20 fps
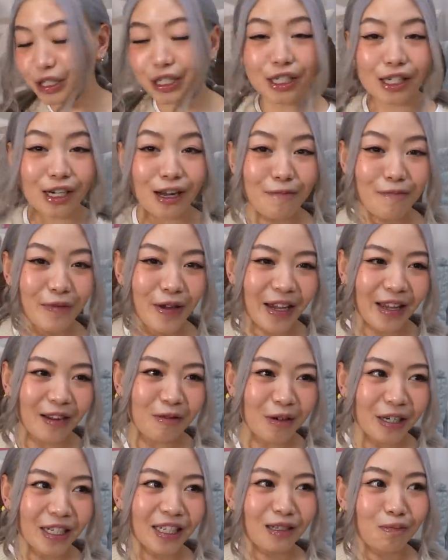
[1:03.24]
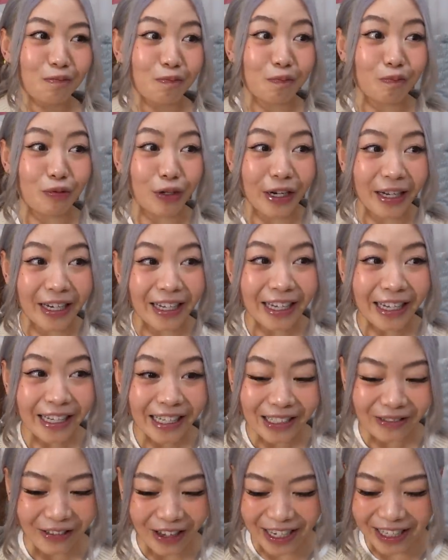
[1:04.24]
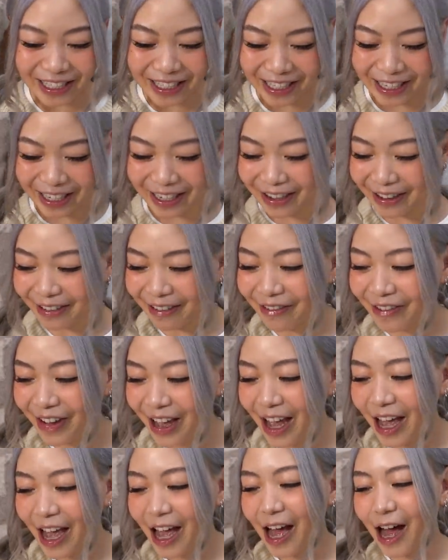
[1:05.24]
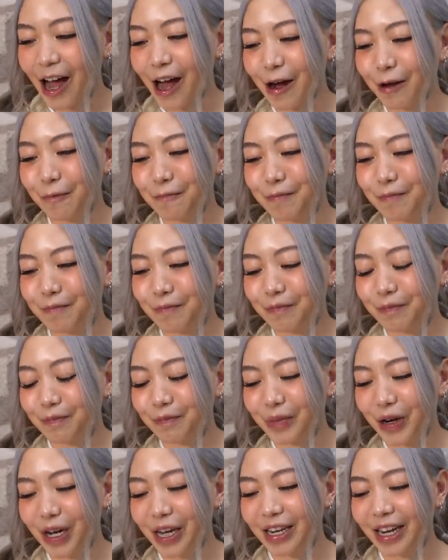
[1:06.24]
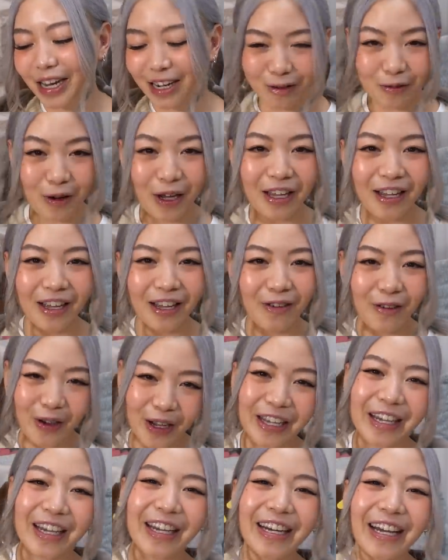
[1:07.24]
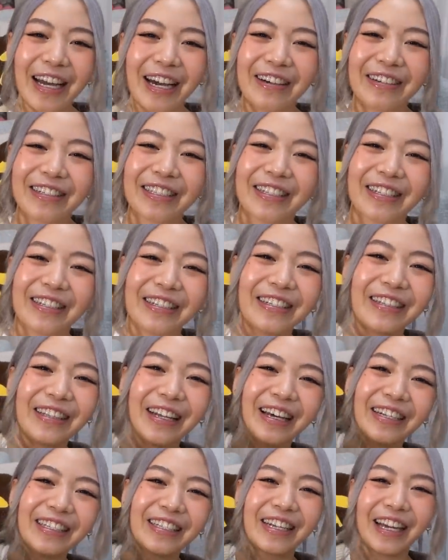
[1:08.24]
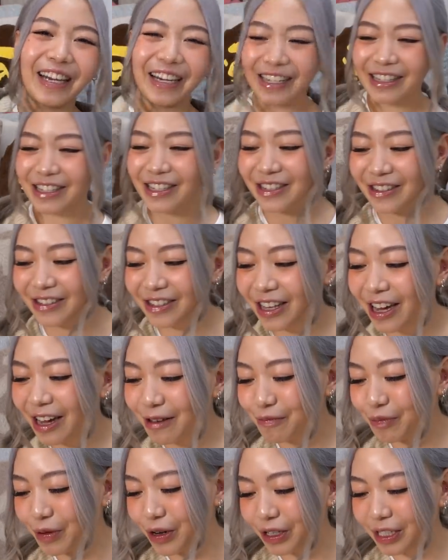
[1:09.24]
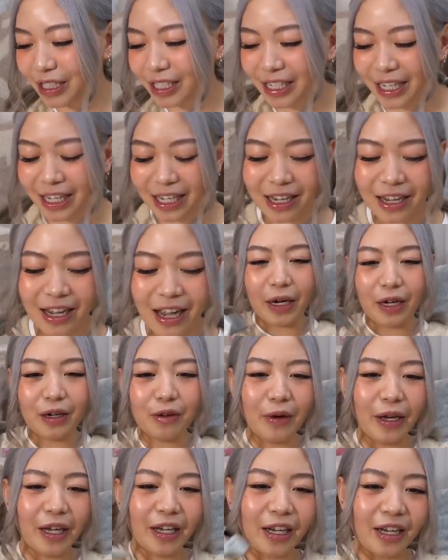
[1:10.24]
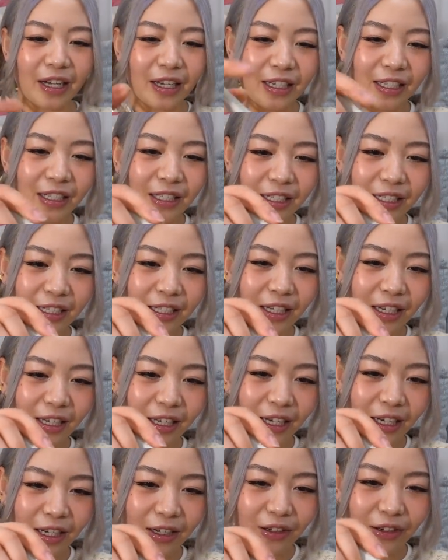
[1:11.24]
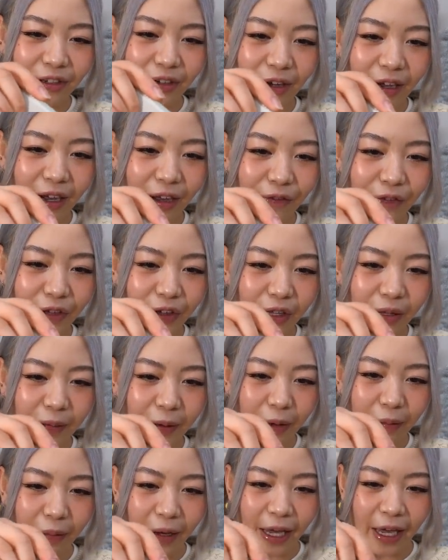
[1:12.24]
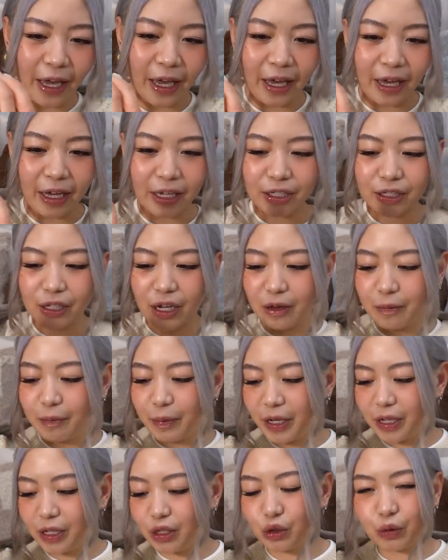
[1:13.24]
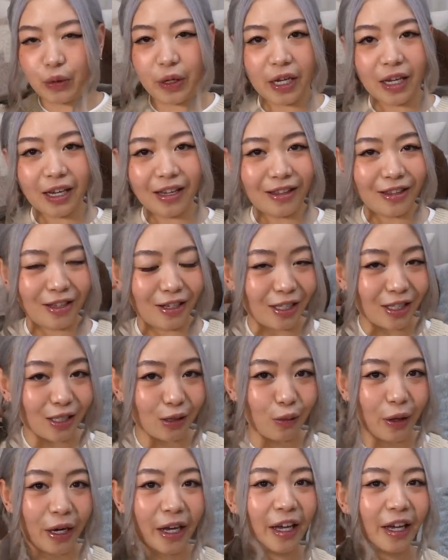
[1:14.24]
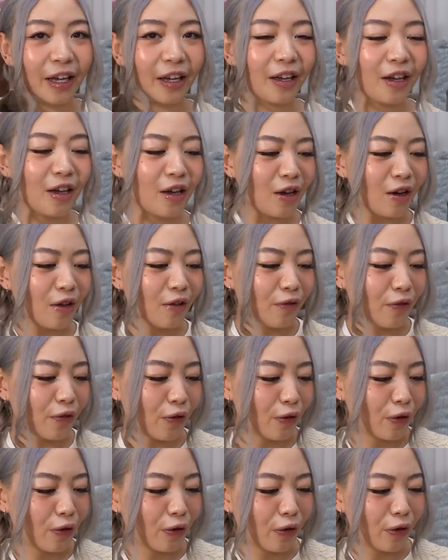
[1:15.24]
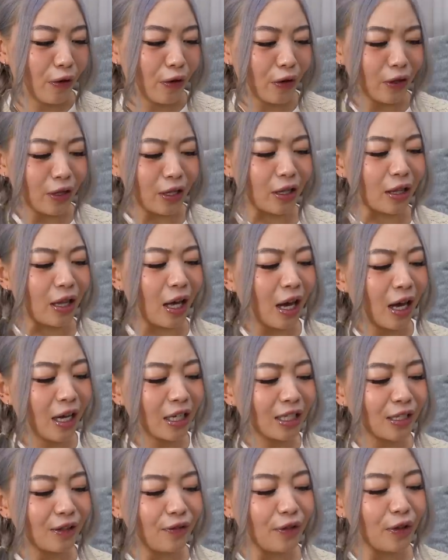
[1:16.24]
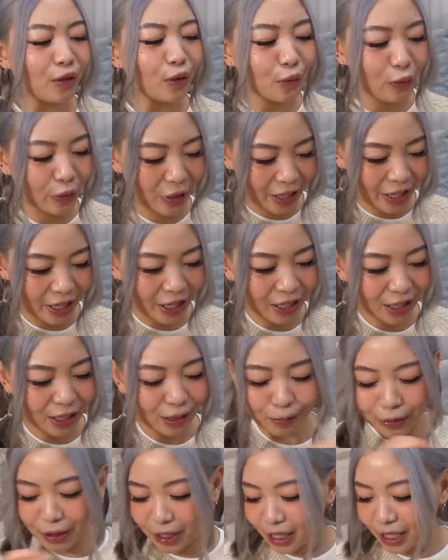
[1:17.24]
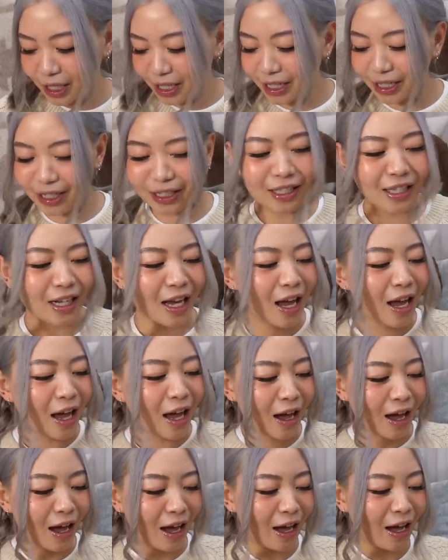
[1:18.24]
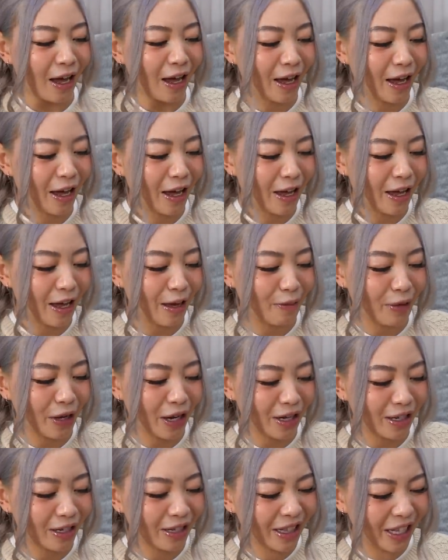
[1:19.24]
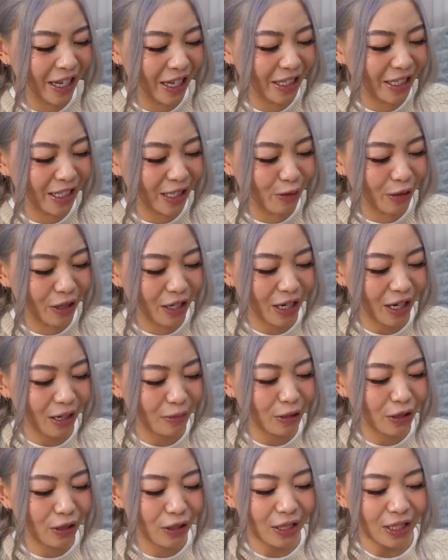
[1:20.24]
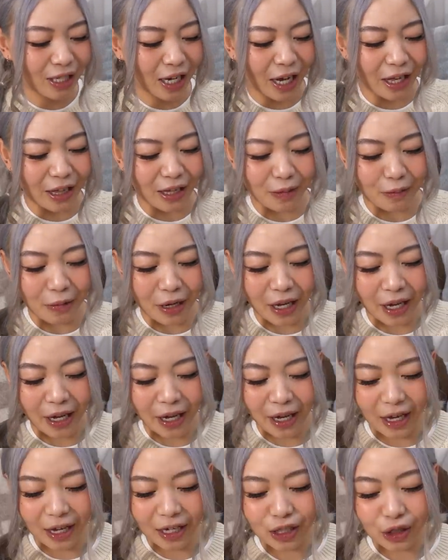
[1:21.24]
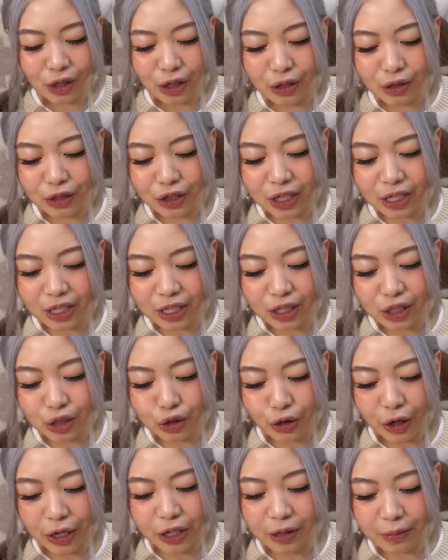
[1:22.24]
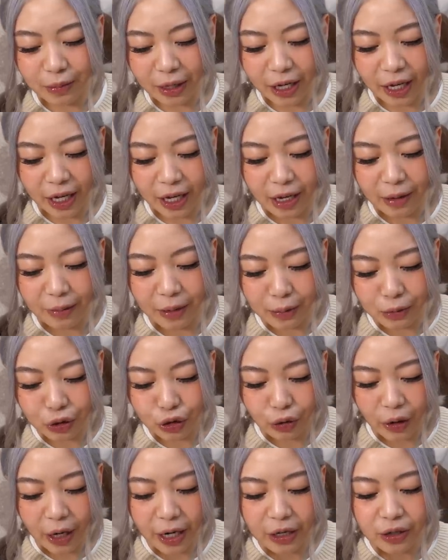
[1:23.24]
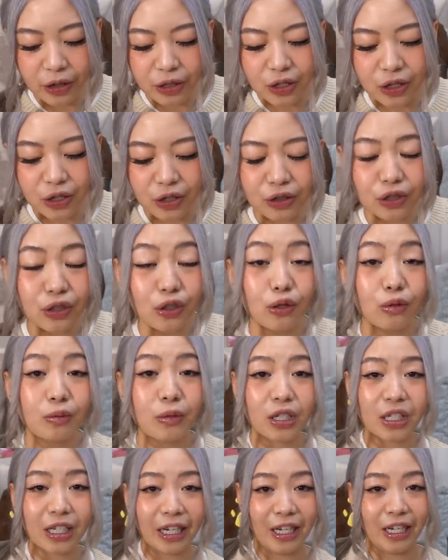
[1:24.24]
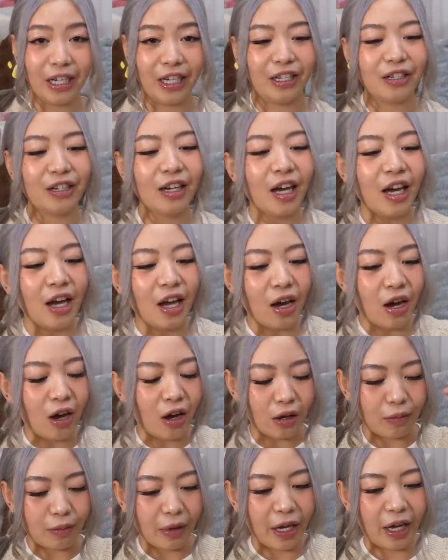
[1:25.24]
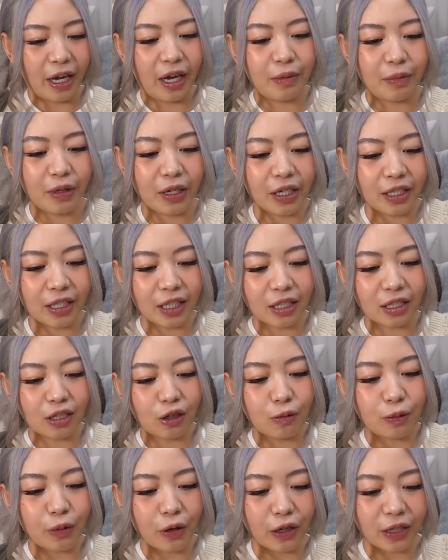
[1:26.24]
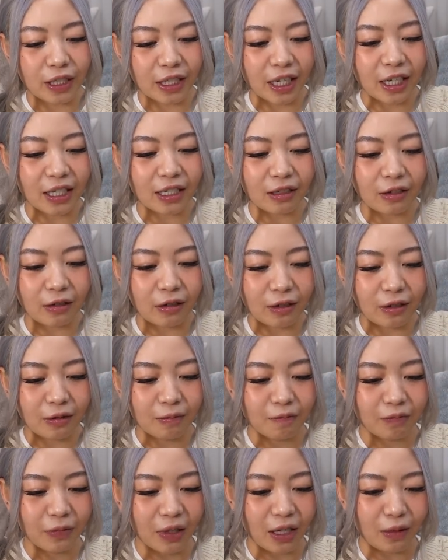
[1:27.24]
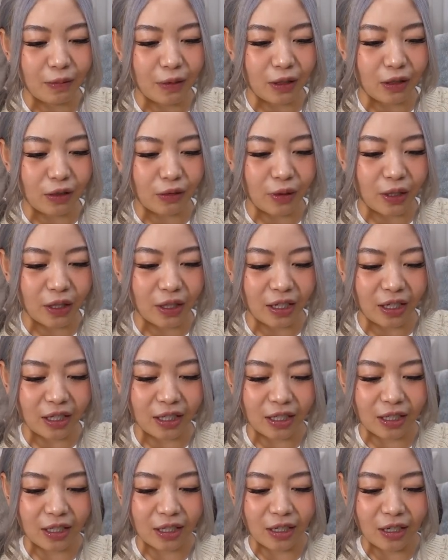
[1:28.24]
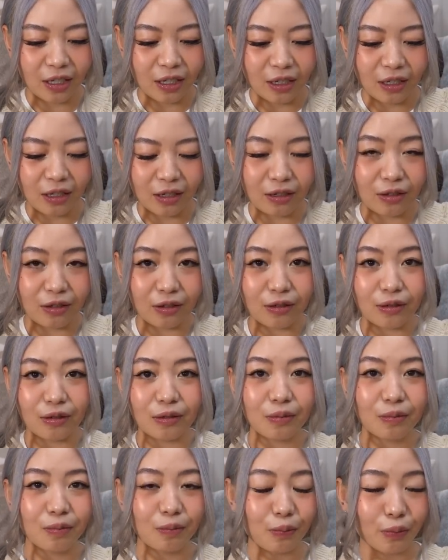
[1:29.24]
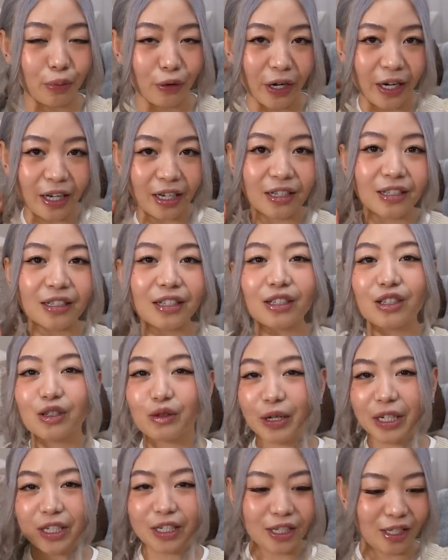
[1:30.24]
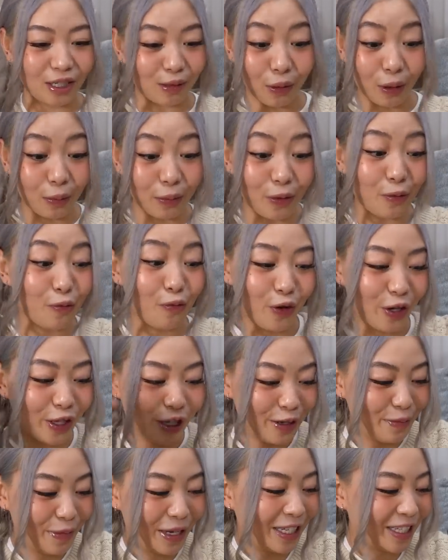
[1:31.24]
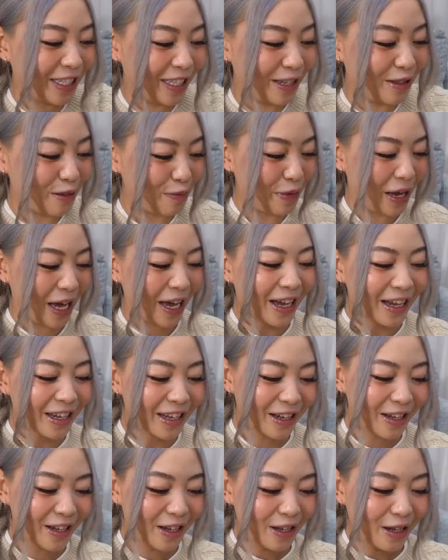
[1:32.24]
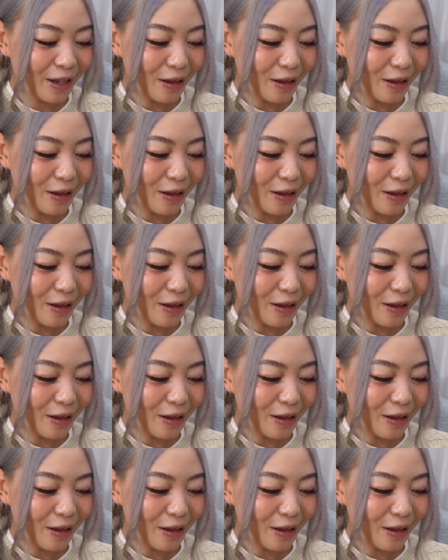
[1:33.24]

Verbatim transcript: shipping was pretty expensive. Um, but anyway, we're here now, so let's get into the unboxing. By the way, guys, I don't know how I feel about my hair, so I've been doing it this way for the last few weeks because I am kind of lazy when it comes to styling my hair so I usually just straighten my hair but I'm trying not to use too much heat on my hair because it's so processed so yeah I've been doing this little braid situation it's probably really messy at the back